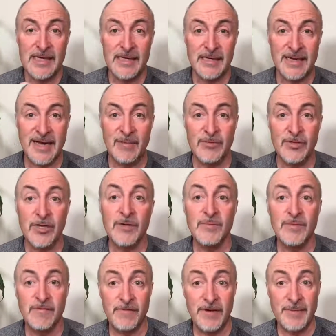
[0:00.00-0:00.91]
the camera's not
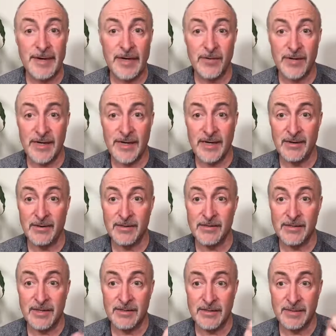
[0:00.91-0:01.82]
giving me feedback right now
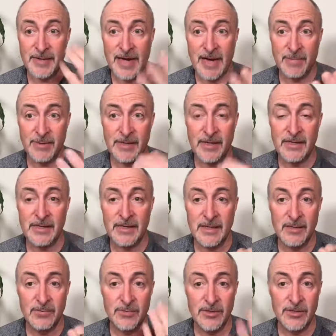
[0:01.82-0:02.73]
because something happened. I
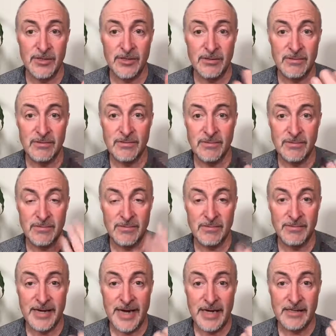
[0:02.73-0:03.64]
think it was
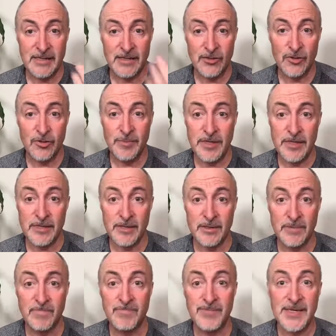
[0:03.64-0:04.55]
reacting to me.
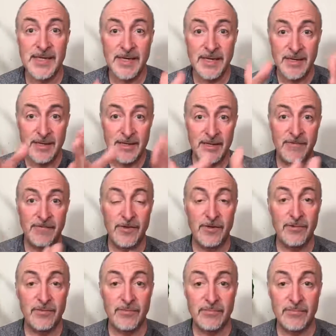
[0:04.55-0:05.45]
So if
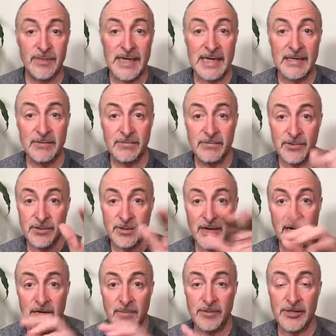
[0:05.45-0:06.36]
you can do
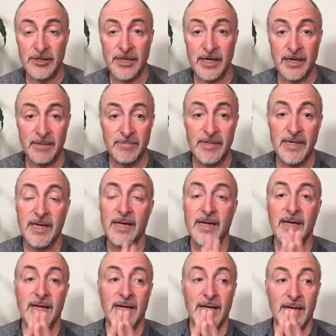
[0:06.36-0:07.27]
that, I'd appreciate it.
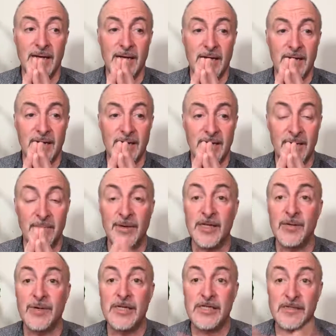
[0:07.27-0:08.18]
And by
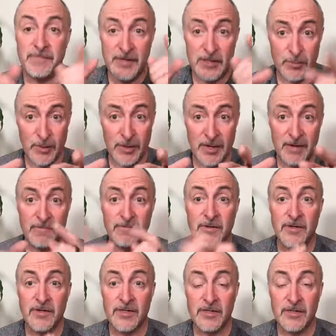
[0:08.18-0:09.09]
the way, this is Facebook Live
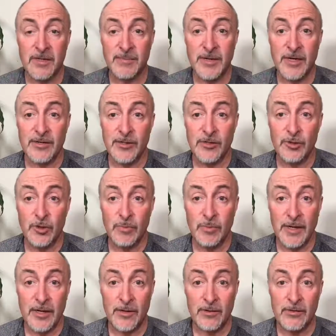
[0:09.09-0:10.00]
first. It's going to be on
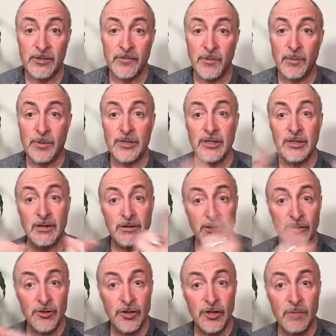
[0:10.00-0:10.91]
YouTube later on. So if you're watching it on
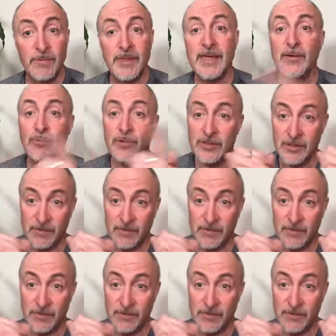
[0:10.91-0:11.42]
YouTube, it was